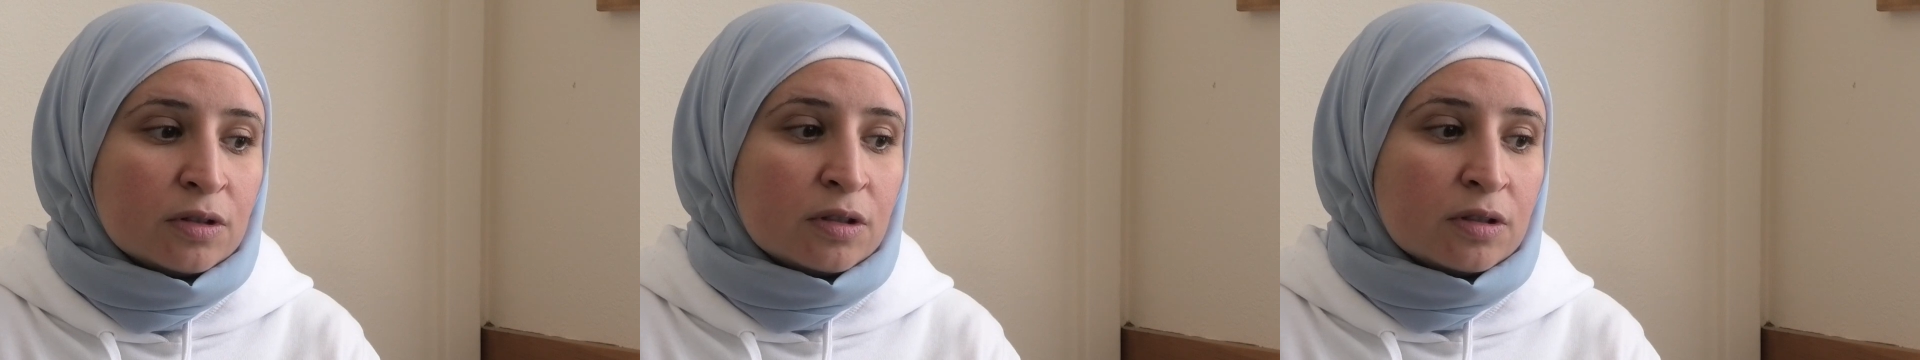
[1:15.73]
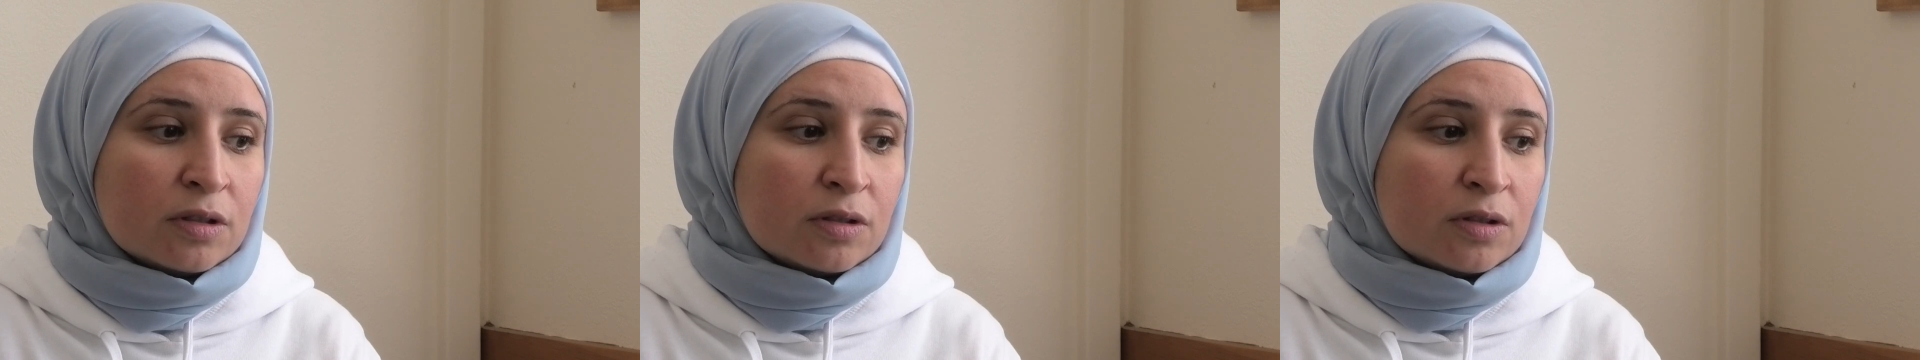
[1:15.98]

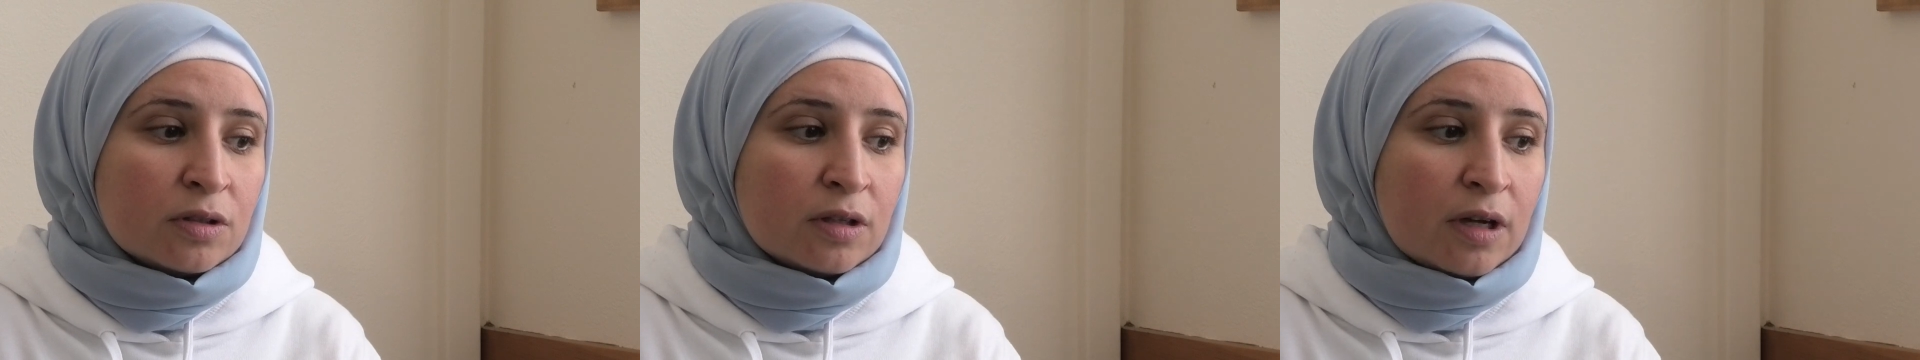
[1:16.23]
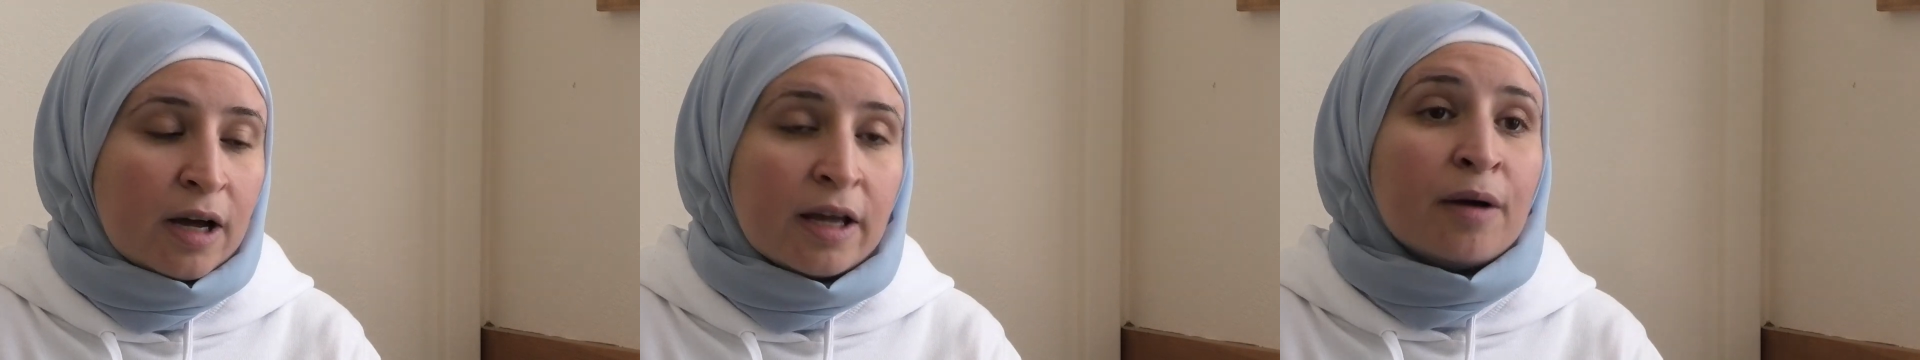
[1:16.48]

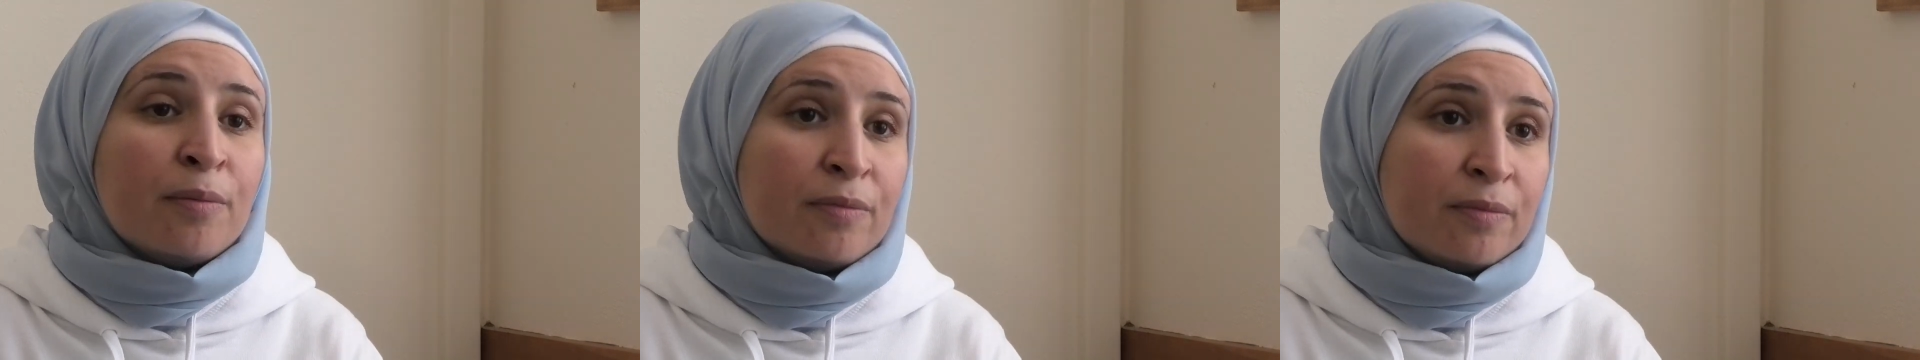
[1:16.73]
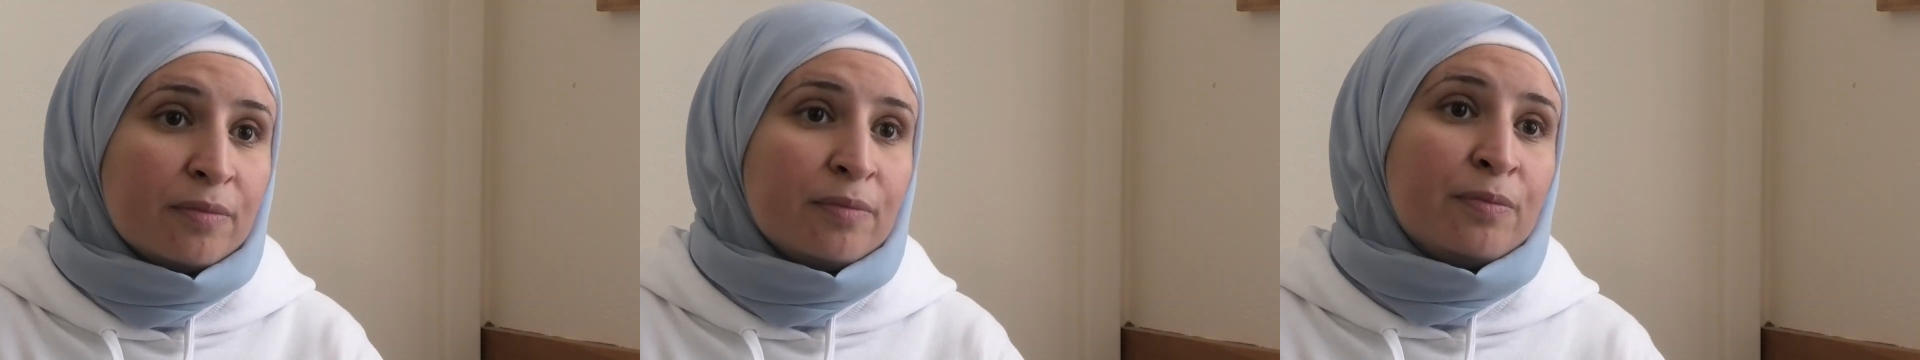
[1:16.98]
Uh, I
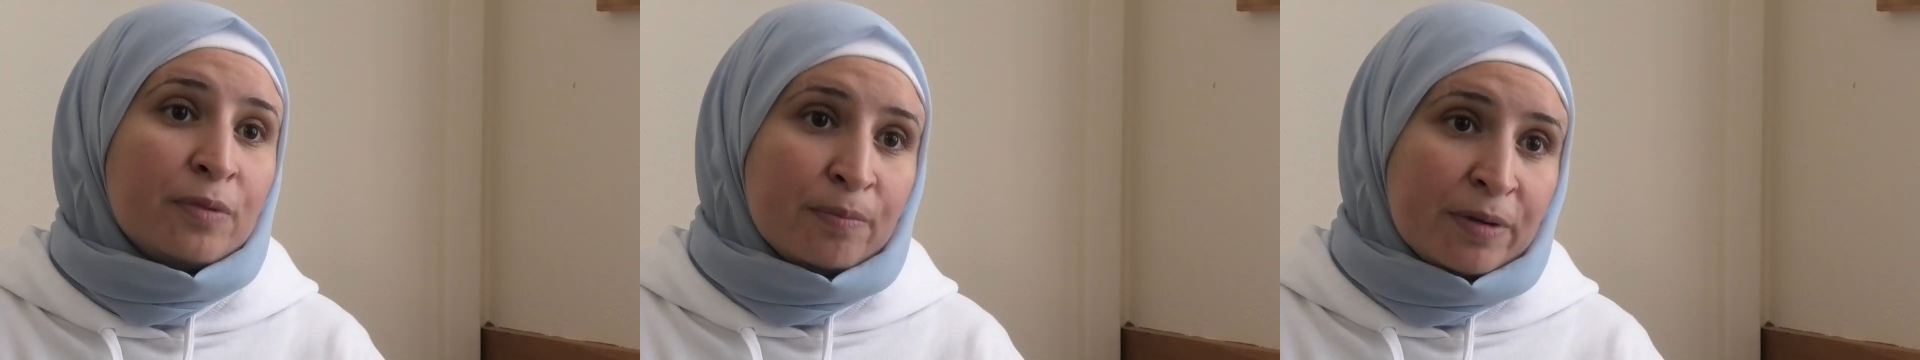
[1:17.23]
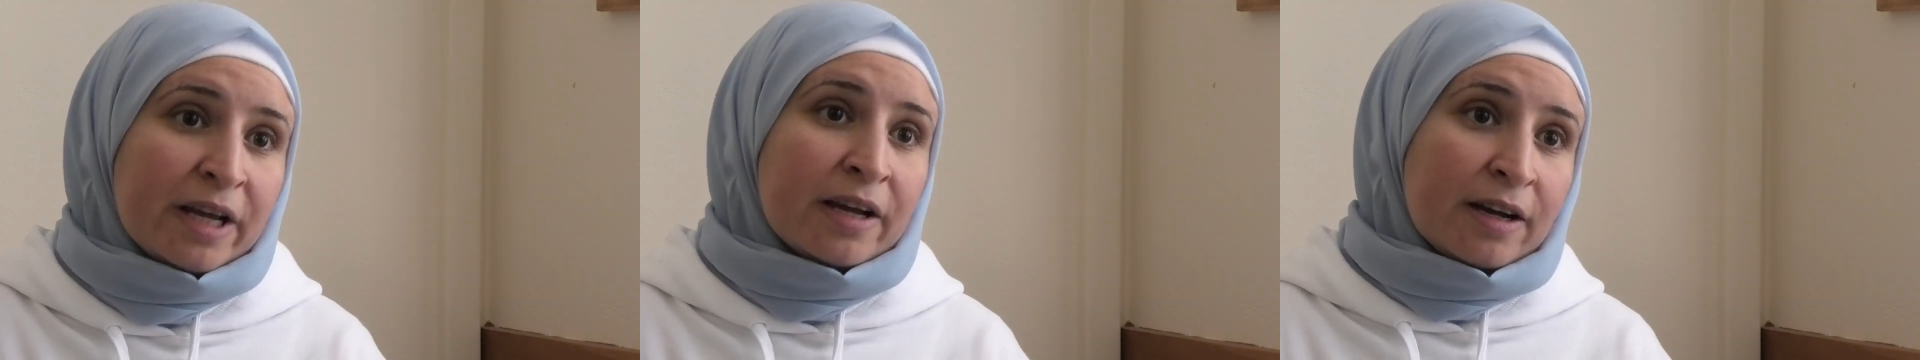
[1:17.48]
am
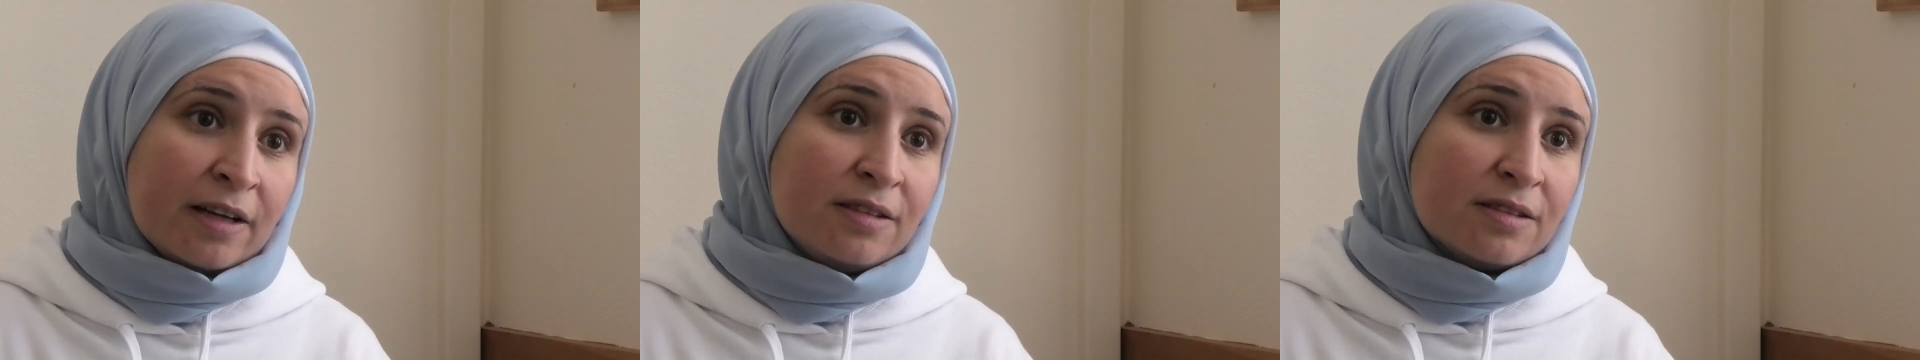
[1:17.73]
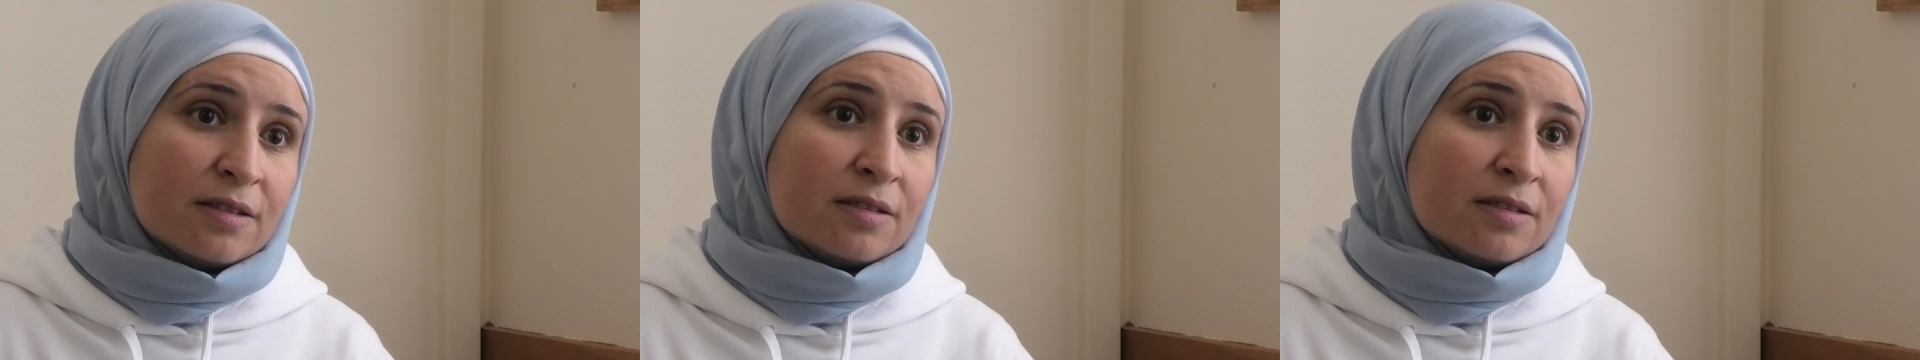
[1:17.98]
pregnant